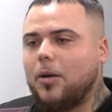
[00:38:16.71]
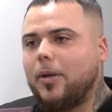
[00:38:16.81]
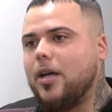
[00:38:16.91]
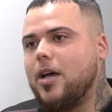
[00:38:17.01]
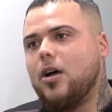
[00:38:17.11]
you know what
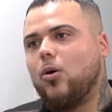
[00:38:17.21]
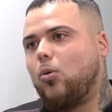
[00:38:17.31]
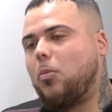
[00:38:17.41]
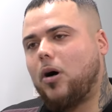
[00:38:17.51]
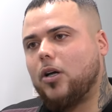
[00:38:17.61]
I mean?
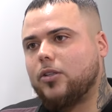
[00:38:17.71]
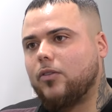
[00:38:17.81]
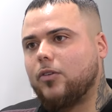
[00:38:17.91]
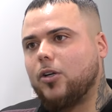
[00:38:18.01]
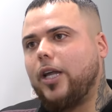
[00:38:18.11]
All parts
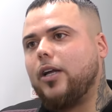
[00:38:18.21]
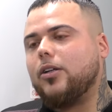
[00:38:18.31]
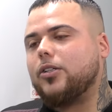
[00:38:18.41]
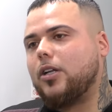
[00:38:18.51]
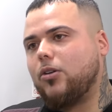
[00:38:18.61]
of
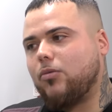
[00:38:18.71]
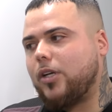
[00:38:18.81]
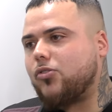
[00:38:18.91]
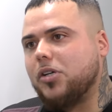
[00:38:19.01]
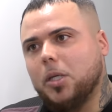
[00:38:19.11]
England, so they're not
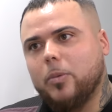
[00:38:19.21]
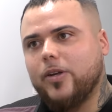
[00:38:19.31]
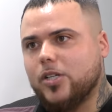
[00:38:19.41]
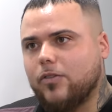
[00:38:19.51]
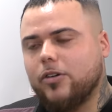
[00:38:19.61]
really drinking
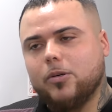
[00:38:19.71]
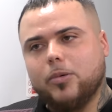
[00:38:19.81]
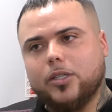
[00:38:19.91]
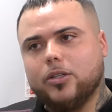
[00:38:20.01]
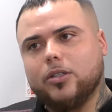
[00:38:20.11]
with each other every
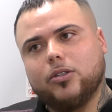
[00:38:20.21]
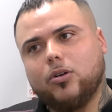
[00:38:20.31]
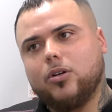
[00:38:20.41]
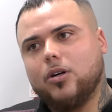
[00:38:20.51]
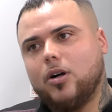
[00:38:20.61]
week, so it's
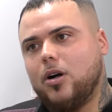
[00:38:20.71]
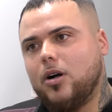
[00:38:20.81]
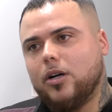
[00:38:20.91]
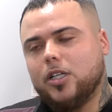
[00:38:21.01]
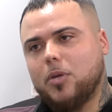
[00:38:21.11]
not
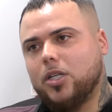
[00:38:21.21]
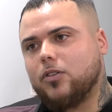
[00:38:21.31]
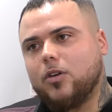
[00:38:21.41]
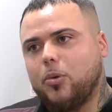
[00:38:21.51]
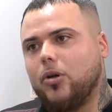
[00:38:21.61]
as
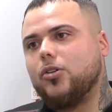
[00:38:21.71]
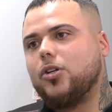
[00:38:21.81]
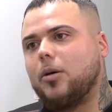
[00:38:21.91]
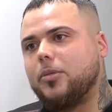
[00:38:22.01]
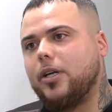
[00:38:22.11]
much of a
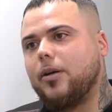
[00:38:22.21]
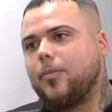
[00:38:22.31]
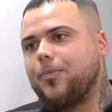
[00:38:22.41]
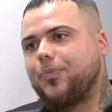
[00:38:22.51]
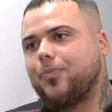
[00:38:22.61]
bond. you know what I'm mm. saying?